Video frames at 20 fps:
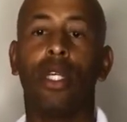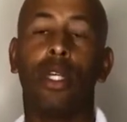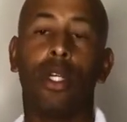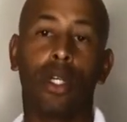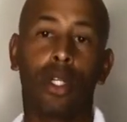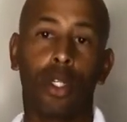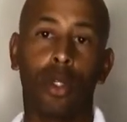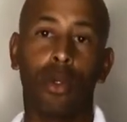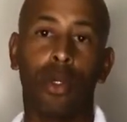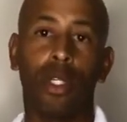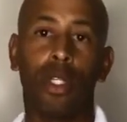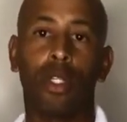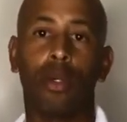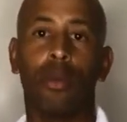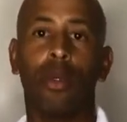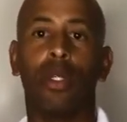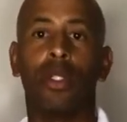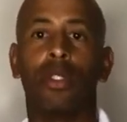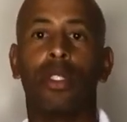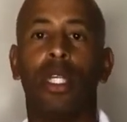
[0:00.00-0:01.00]
including the
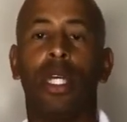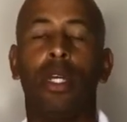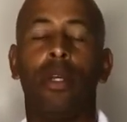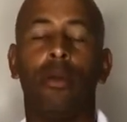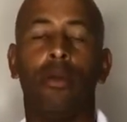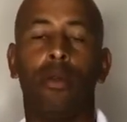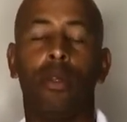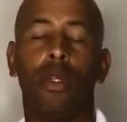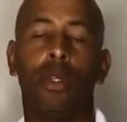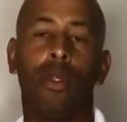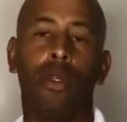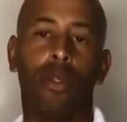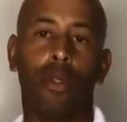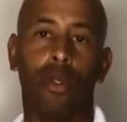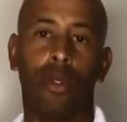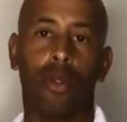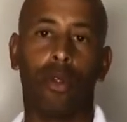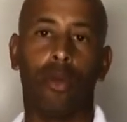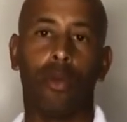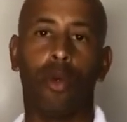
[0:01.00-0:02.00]
real estate
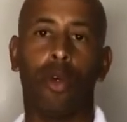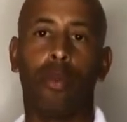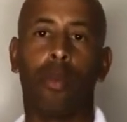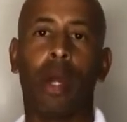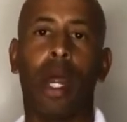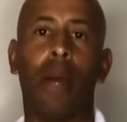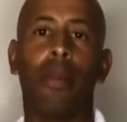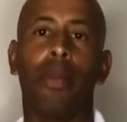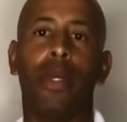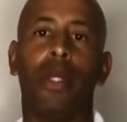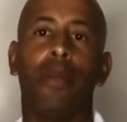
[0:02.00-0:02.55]
or the real property.